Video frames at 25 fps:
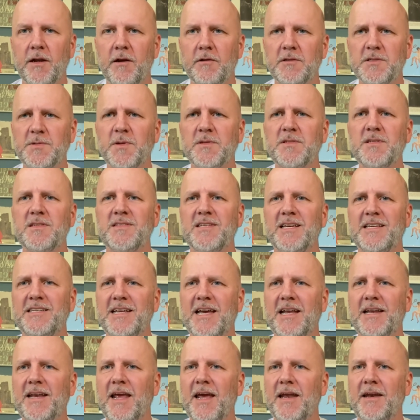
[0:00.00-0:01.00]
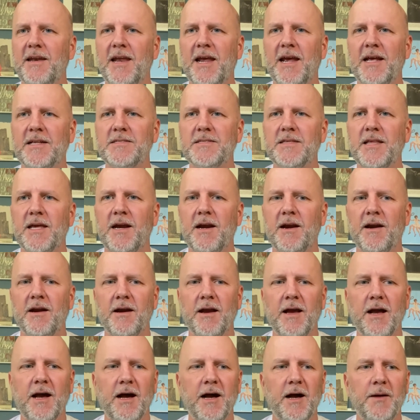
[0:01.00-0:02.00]
I was supposed to see Dead Can Dance there,
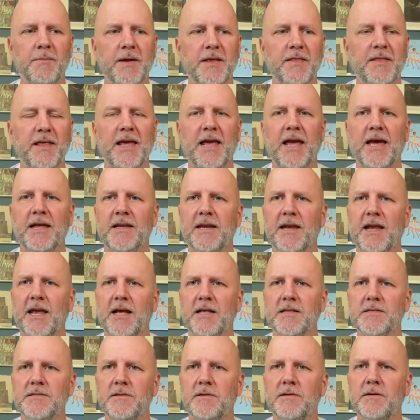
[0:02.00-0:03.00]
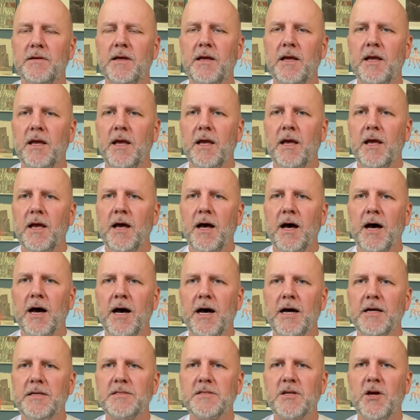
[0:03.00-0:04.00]
and they had to cancel.
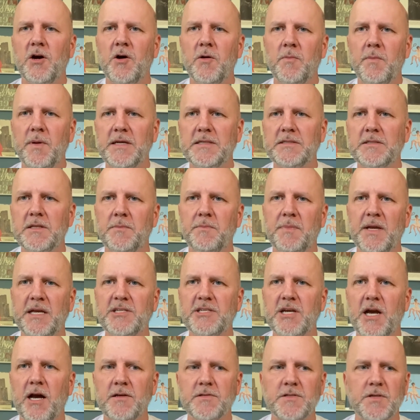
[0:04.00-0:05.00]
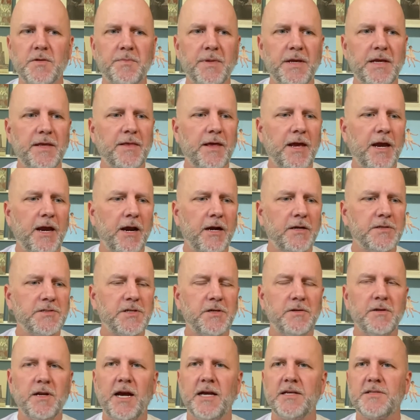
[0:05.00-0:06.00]
But the Beach House will be there.
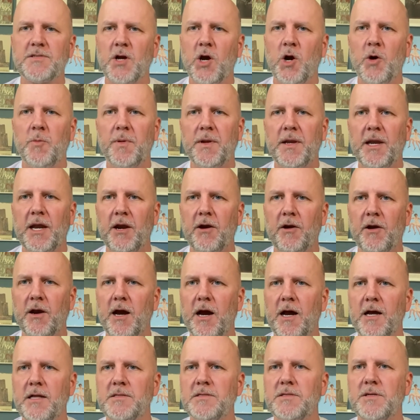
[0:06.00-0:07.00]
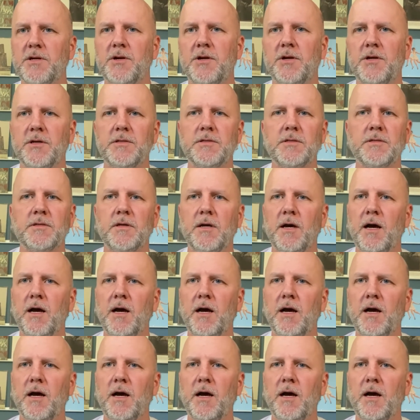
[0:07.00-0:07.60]
So nice open air concert.